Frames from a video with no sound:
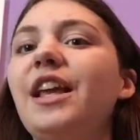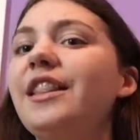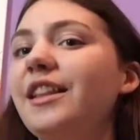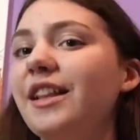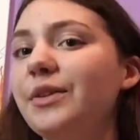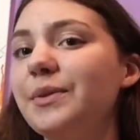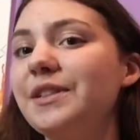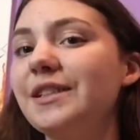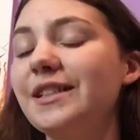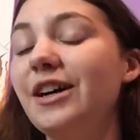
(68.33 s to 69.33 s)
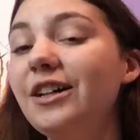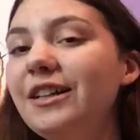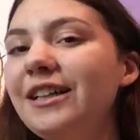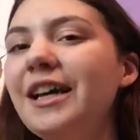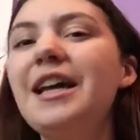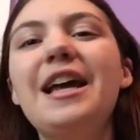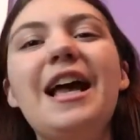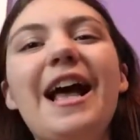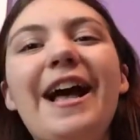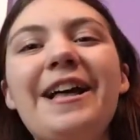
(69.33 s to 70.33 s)
I think that's what it's called.
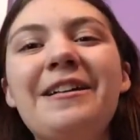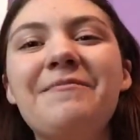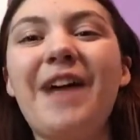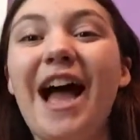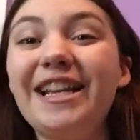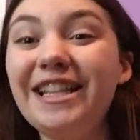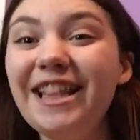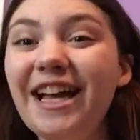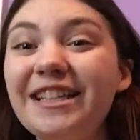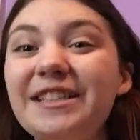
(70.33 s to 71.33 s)
I did that,